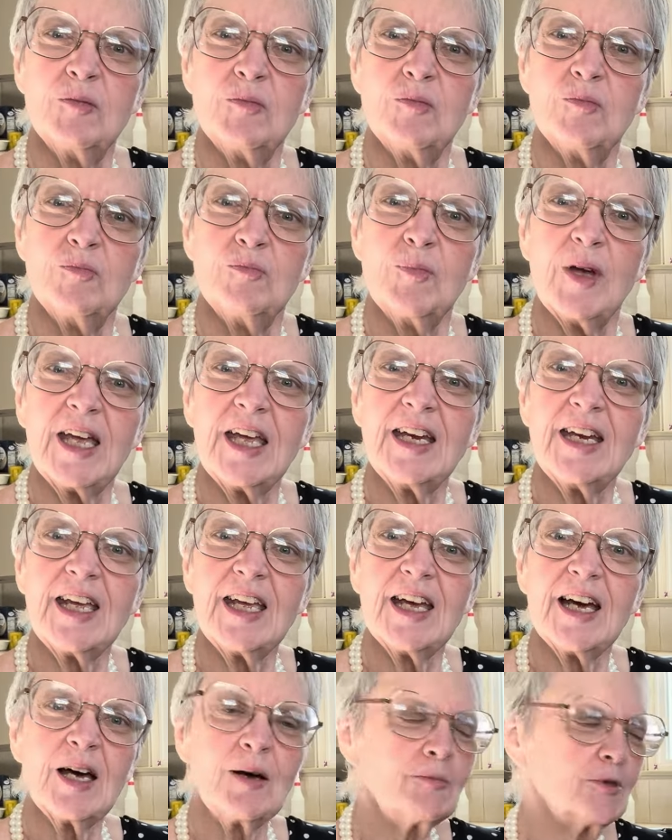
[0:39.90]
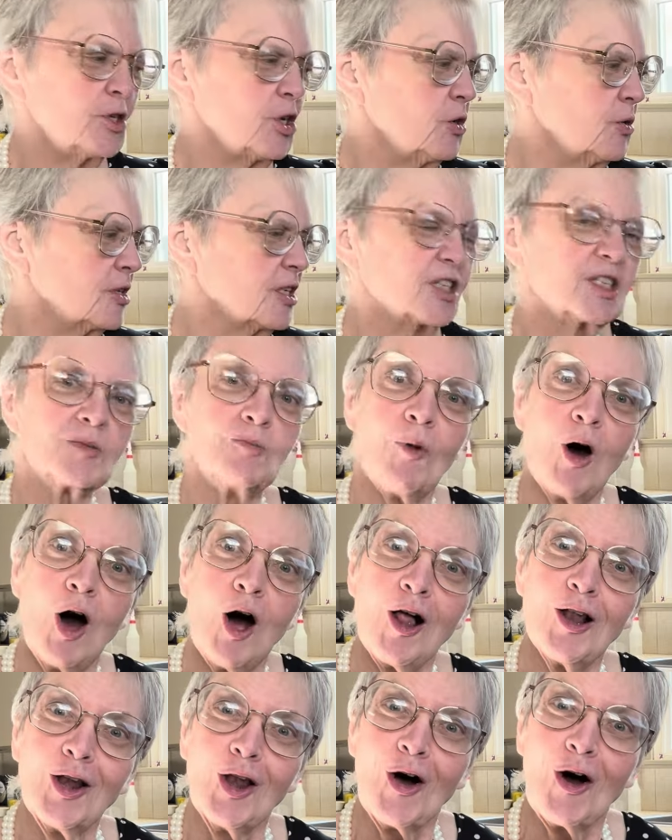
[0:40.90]
a medium to a
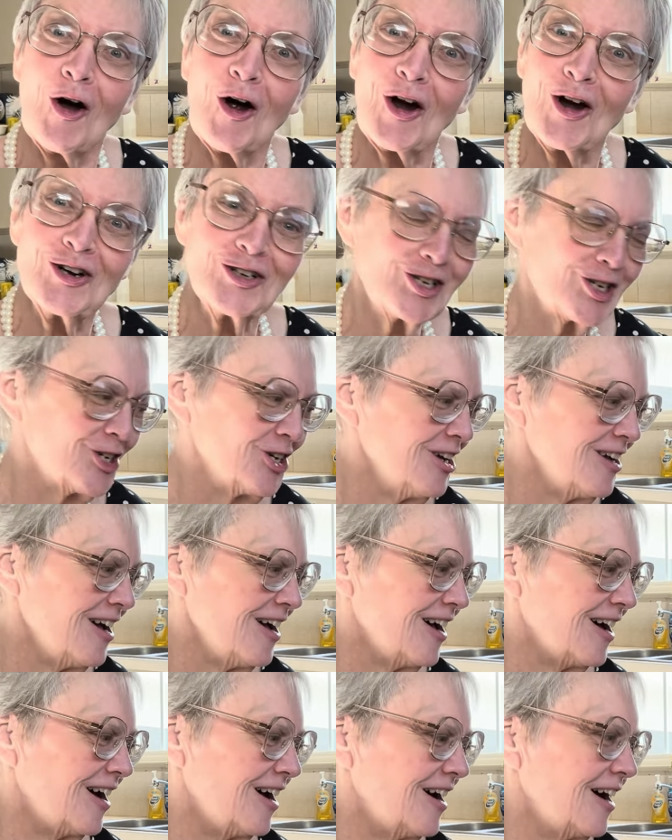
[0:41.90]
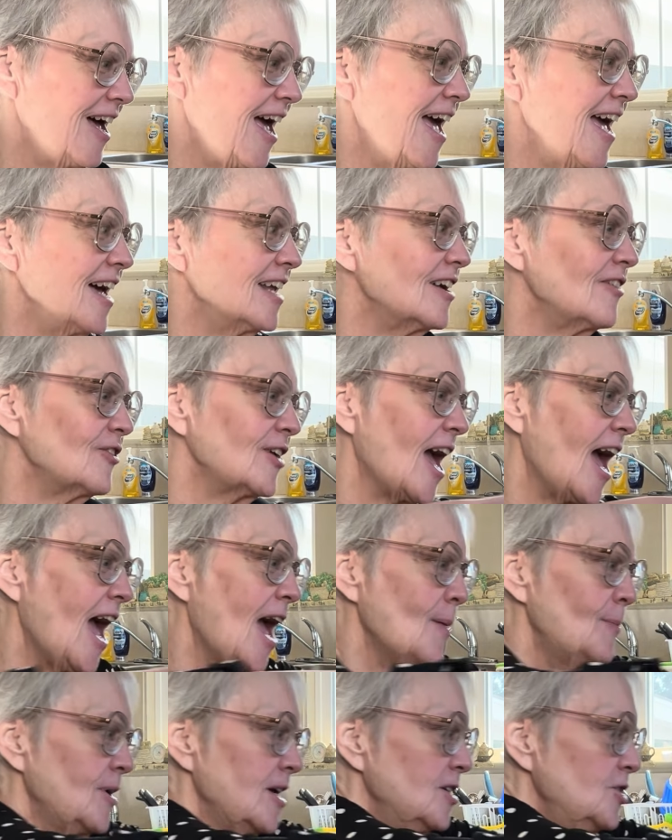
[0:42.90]
small, large head of
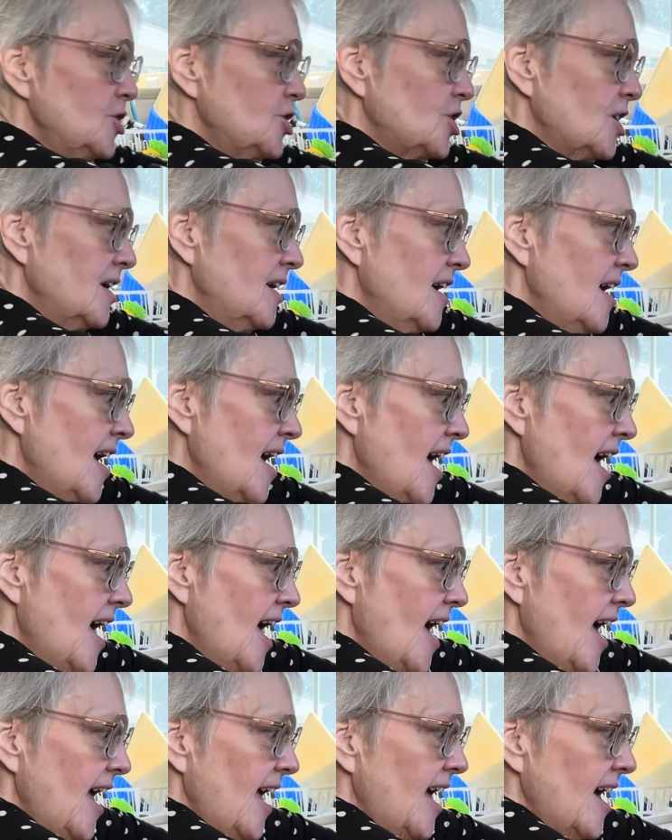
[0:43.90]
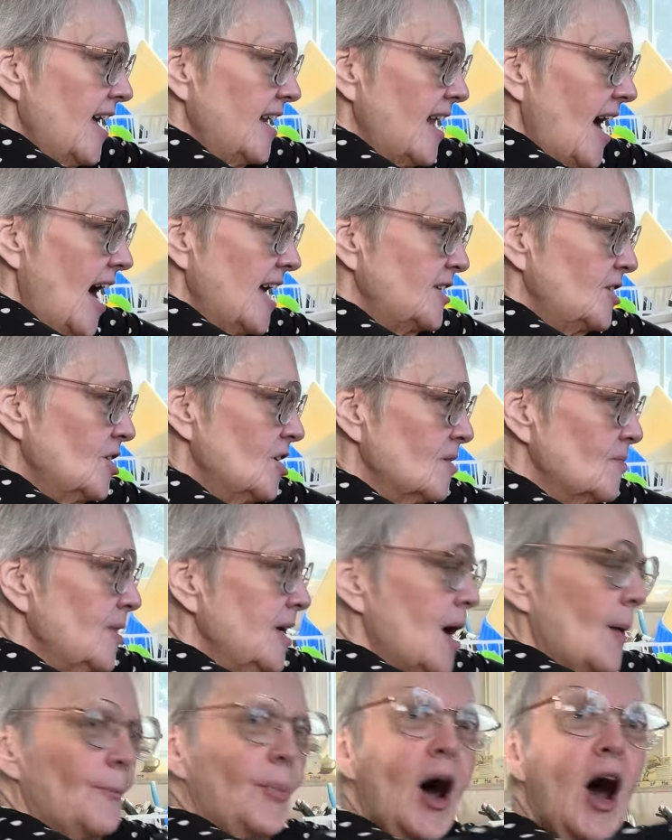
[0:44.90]
cabbage, and I took me
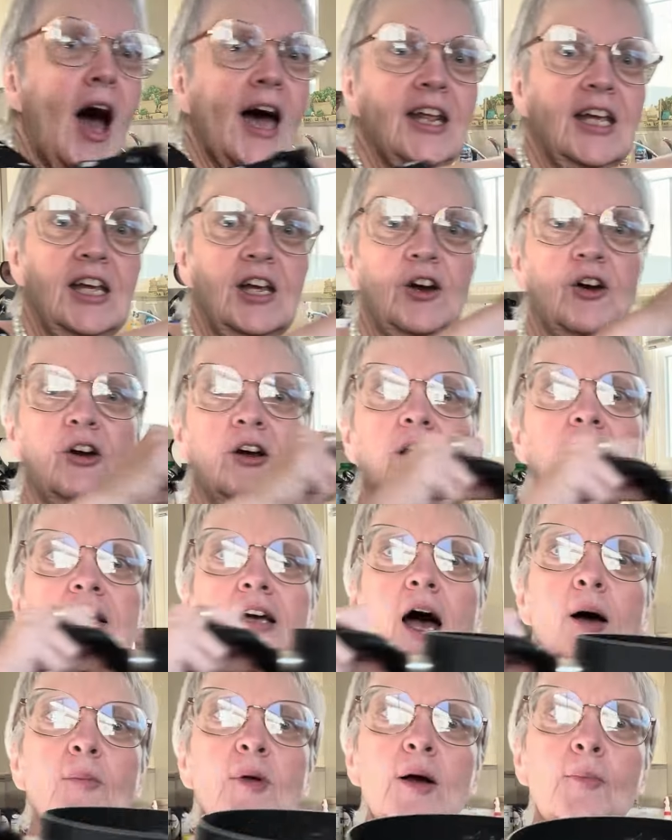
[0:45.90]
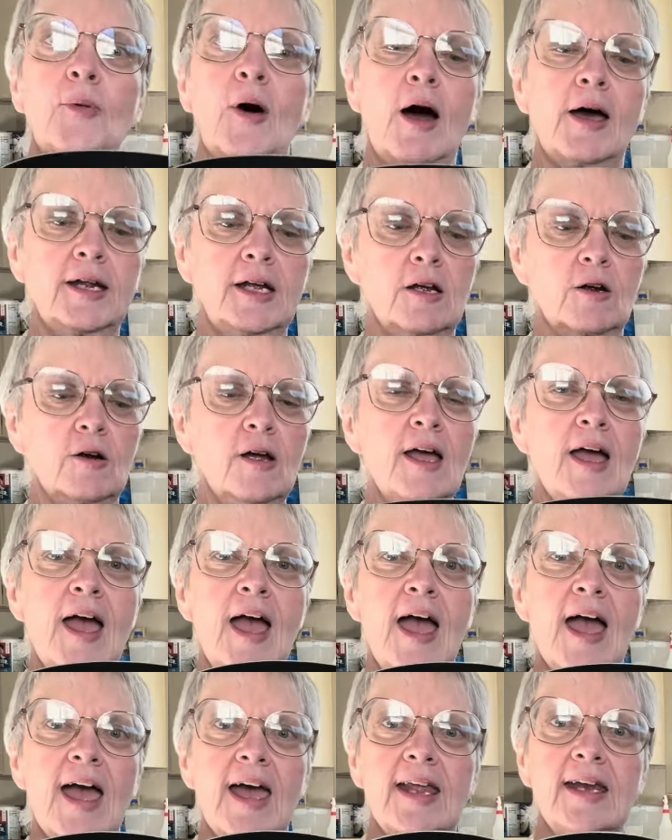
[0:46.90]
a pot here, got me a pot here,
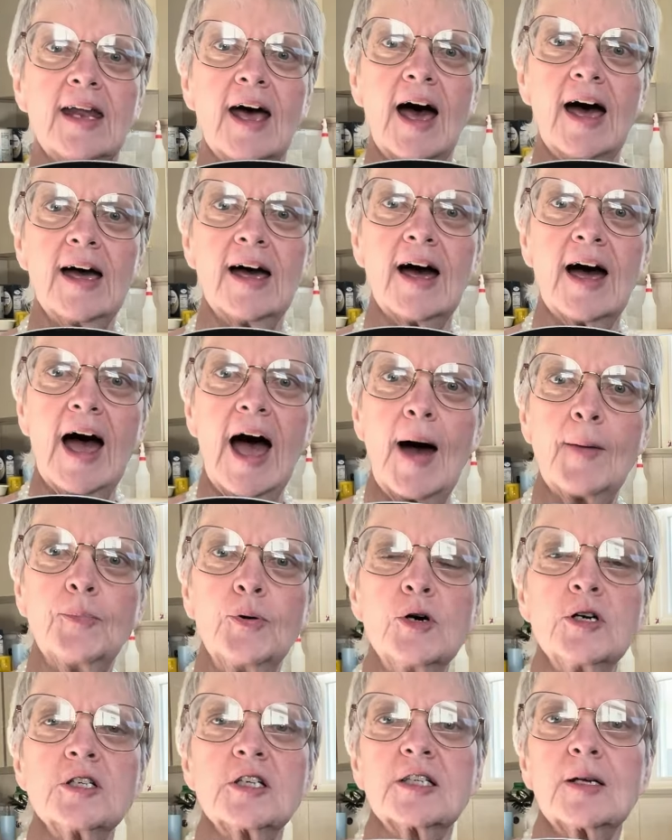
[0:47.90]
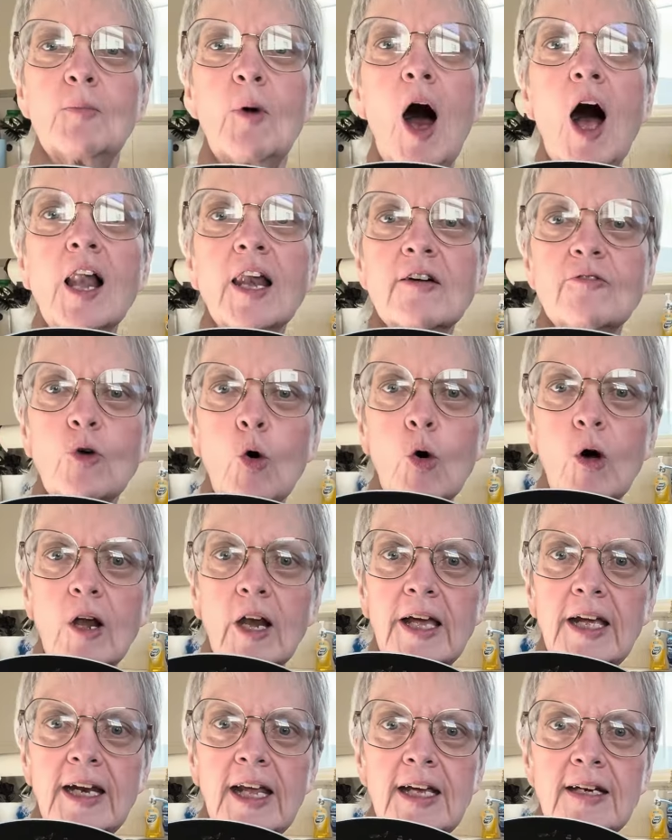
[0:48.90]
and I put some olive oil
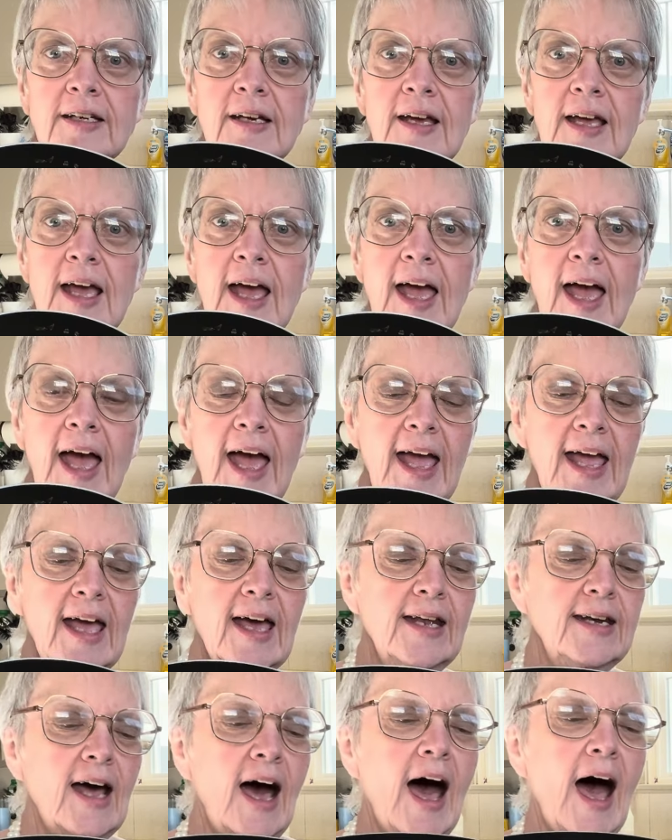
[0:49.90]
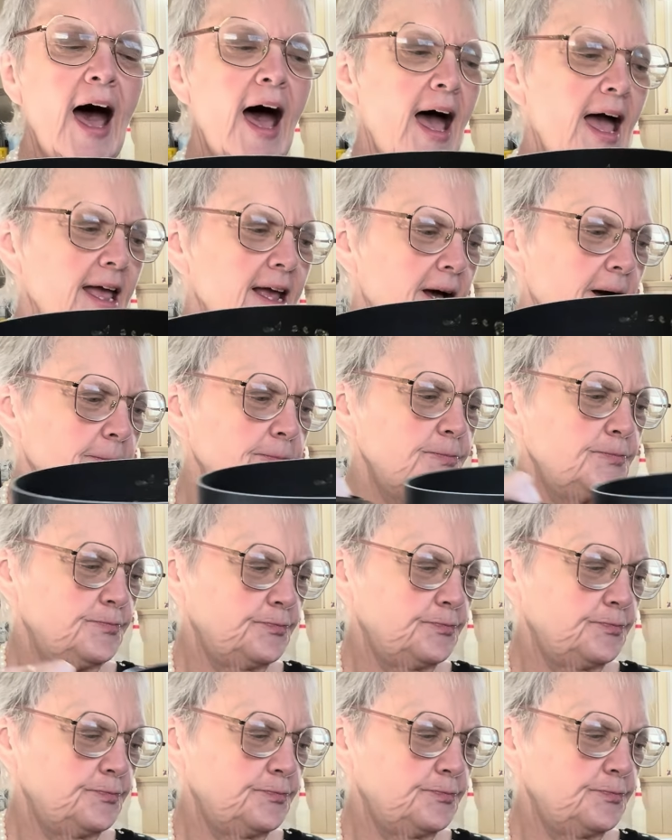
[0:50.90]
in it, and I